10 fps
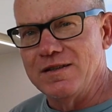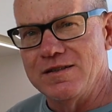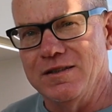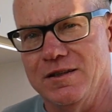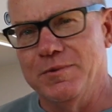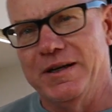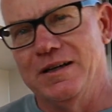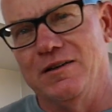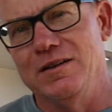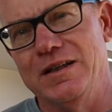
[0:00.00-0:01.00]
So
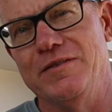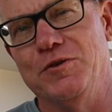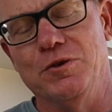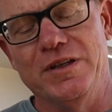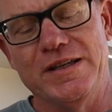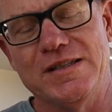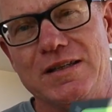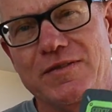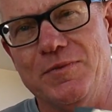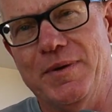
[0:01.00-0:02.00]
I'll leave all
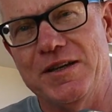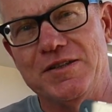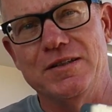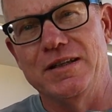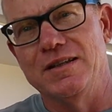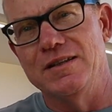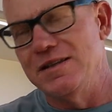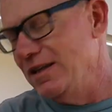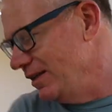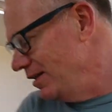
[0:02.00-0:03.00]
these information in
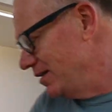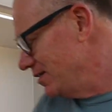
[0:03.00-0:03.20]
the